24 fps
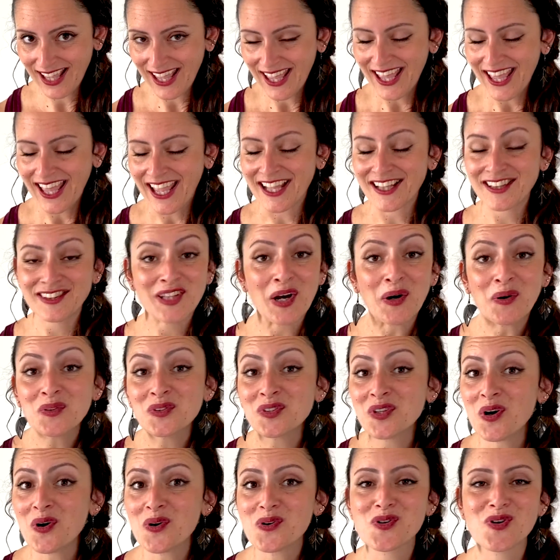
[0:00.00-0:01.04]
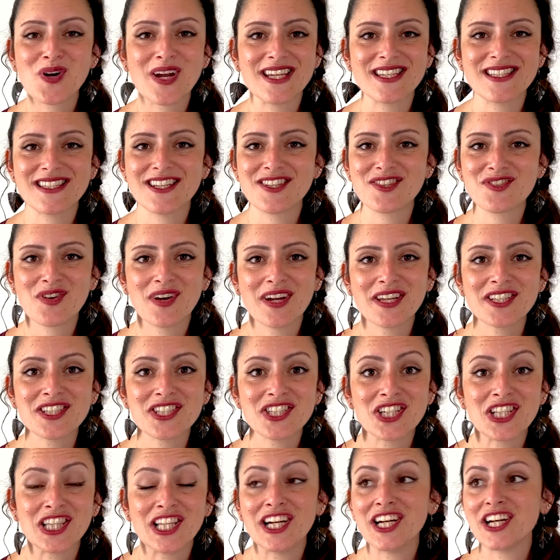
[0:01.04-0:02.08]
And don't go crazy trying to
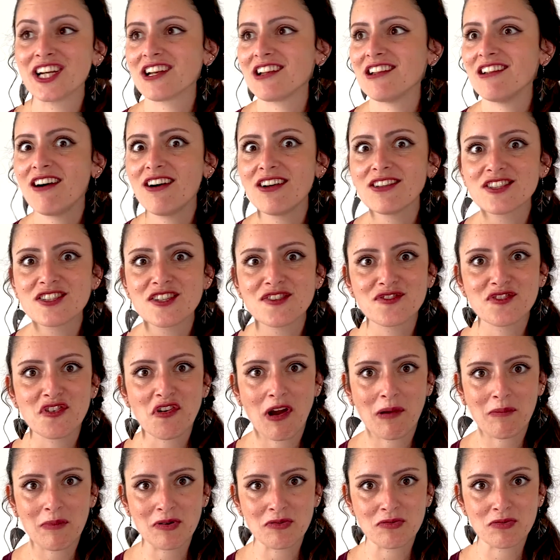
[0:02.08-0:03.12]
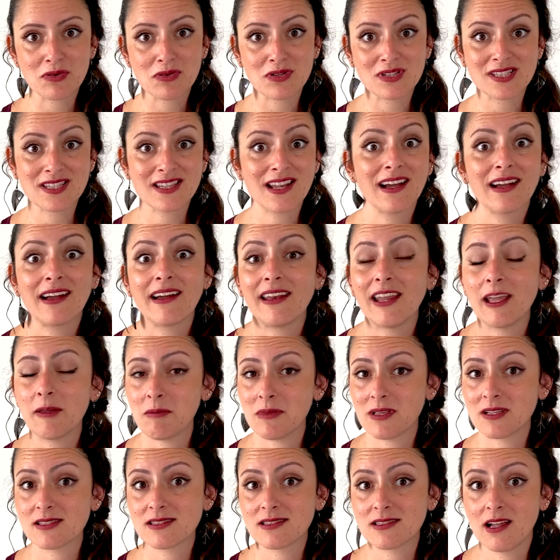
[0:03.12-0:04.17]
learn lots of grammar rules and academic
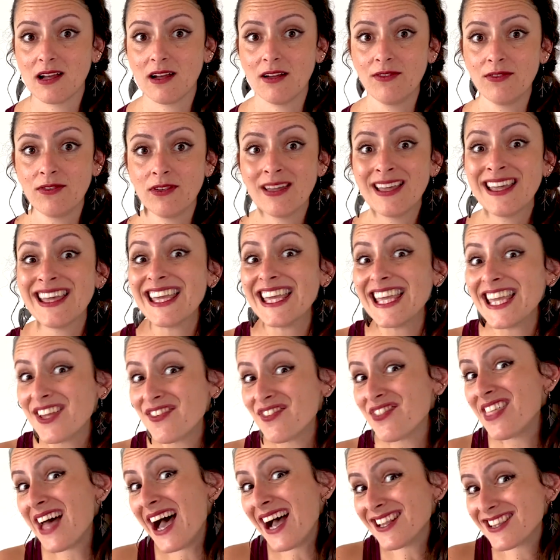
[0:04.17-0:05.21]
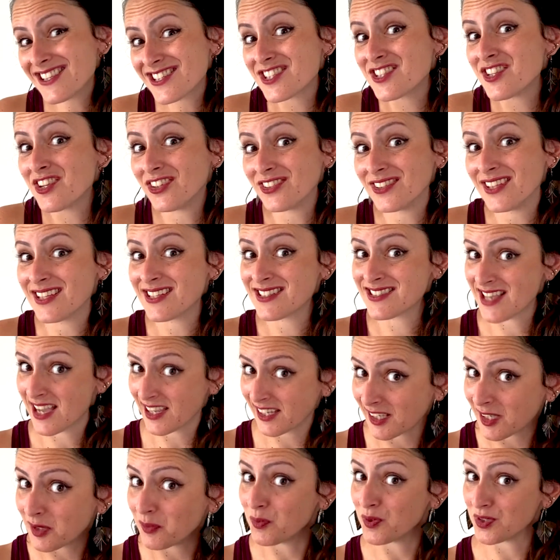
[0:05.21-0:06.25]
stuff if that's not
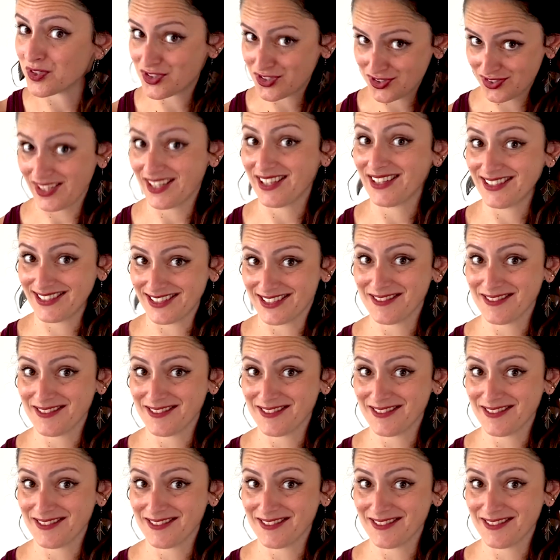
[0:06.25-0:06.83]
exactly what you need.